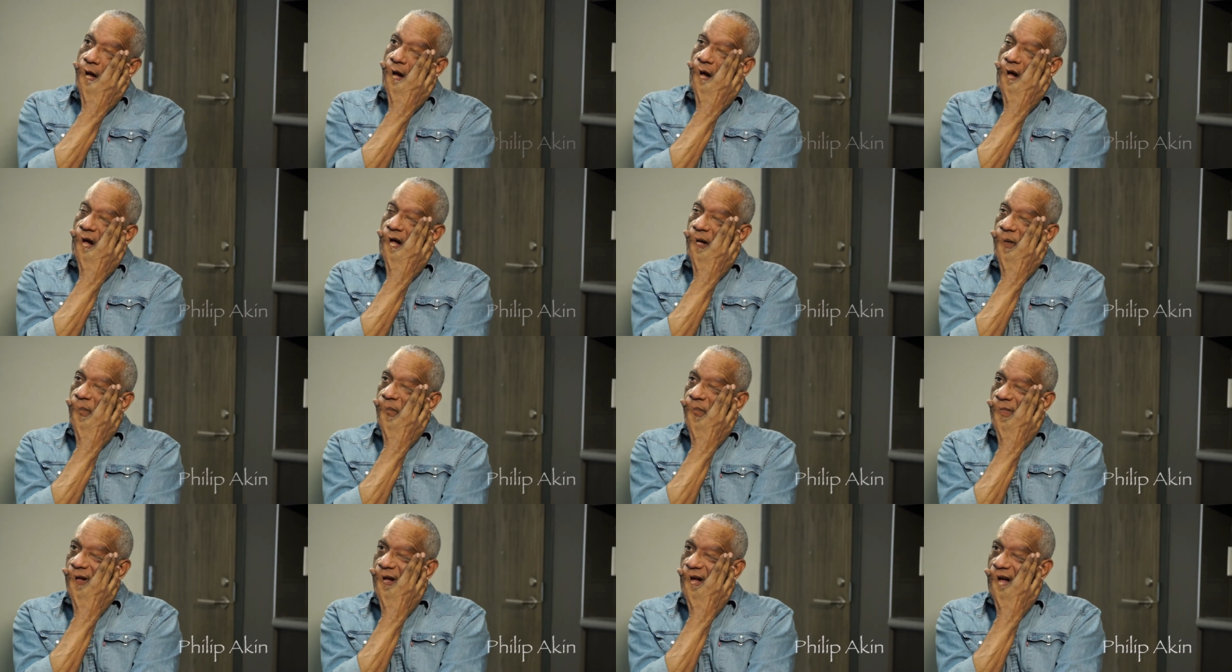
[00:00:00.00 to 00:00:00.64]

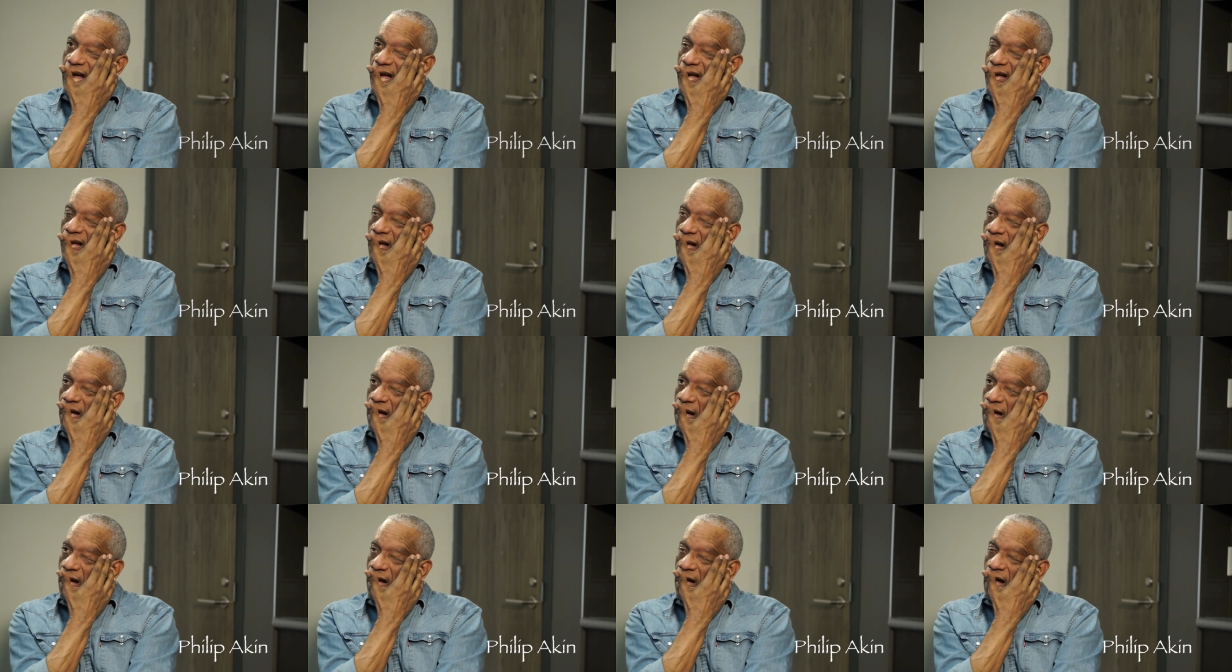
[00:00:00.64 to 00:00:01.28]
Um,
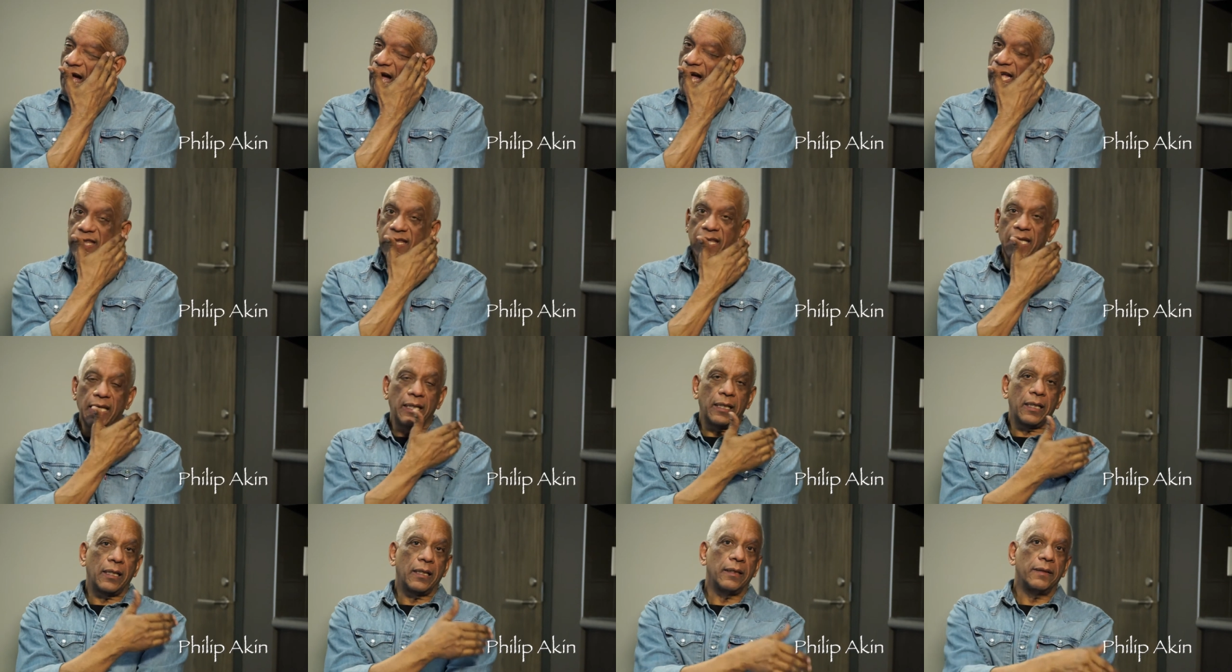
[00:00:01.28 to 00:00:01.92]
I
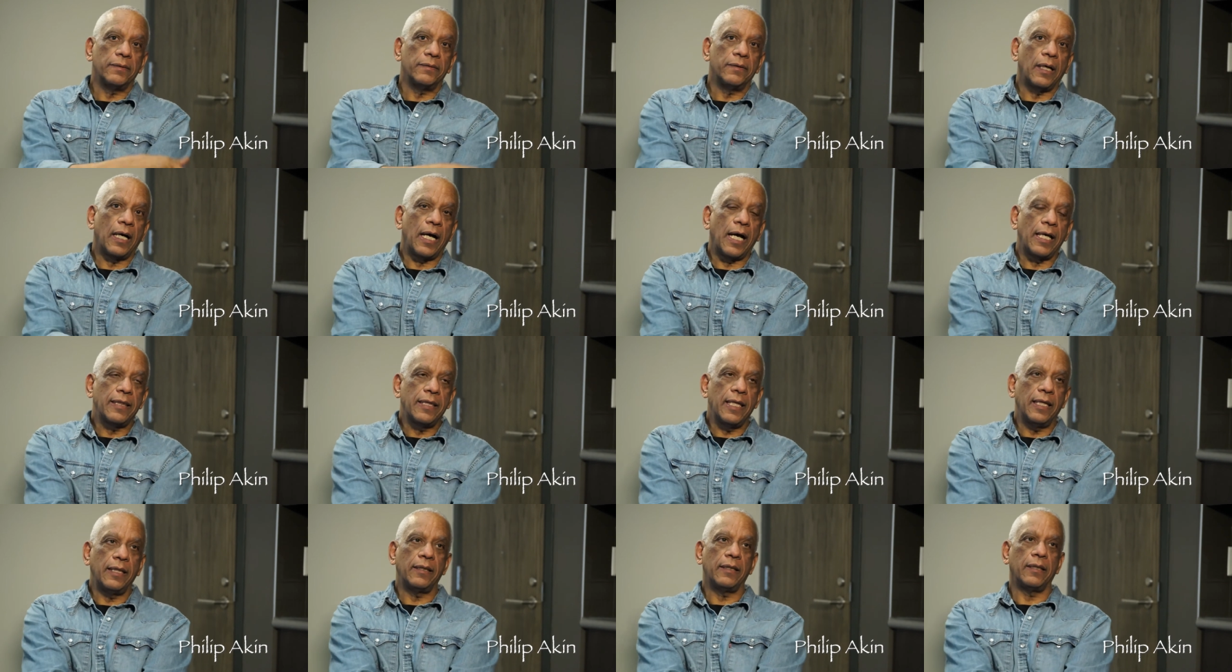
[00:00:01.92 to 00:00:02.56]
think I
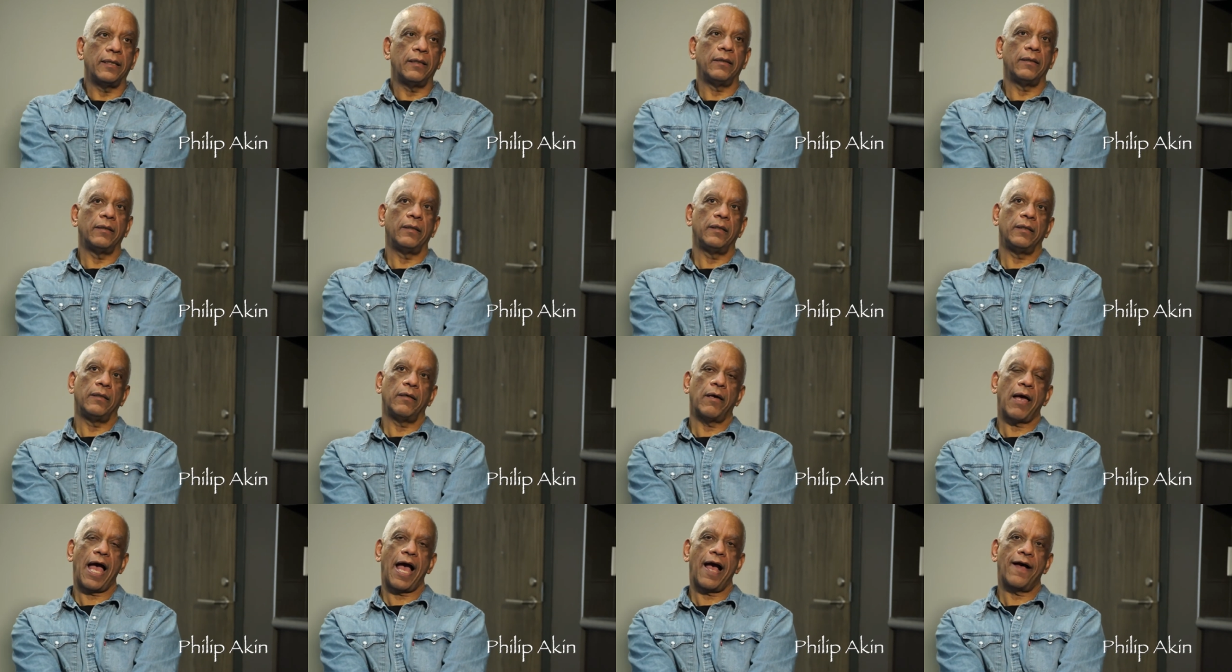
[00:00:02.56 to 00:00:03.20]
think the,
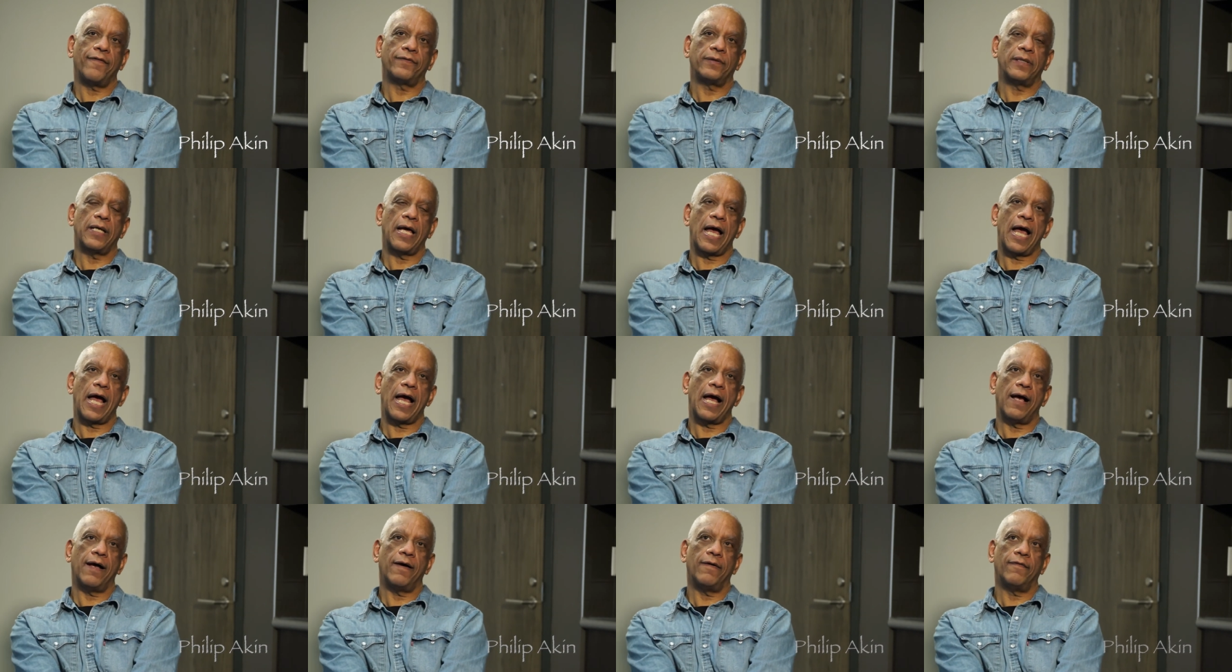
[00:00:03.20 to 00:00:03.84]
you have to
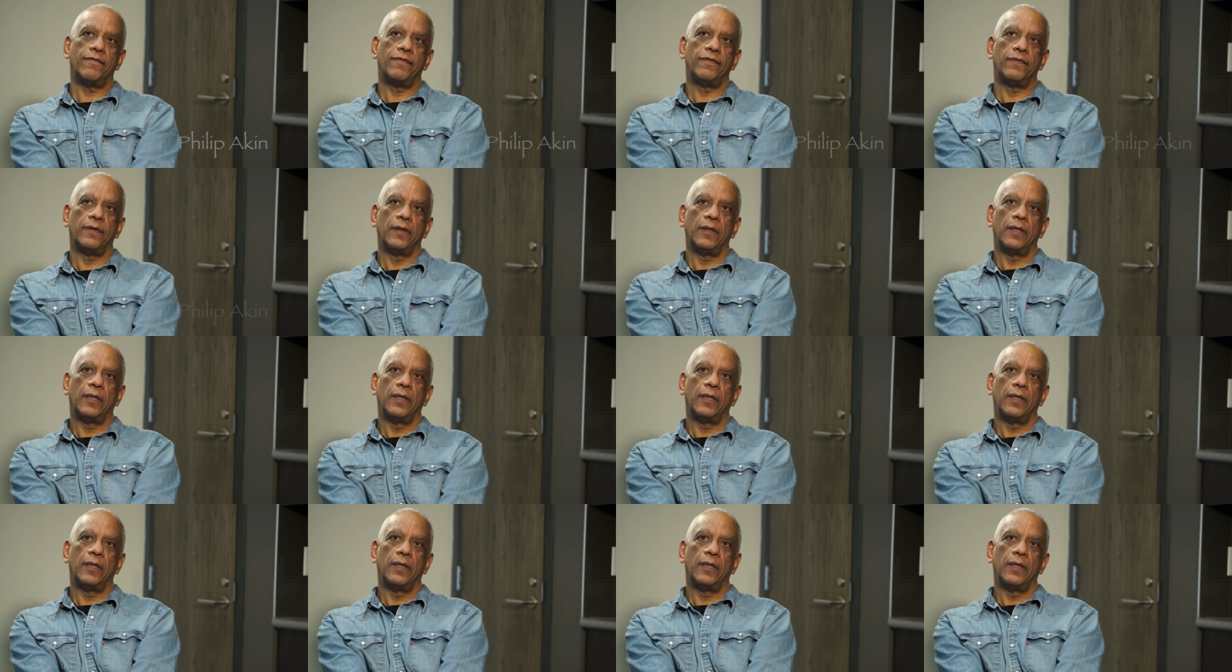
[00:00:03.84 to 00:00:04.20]
have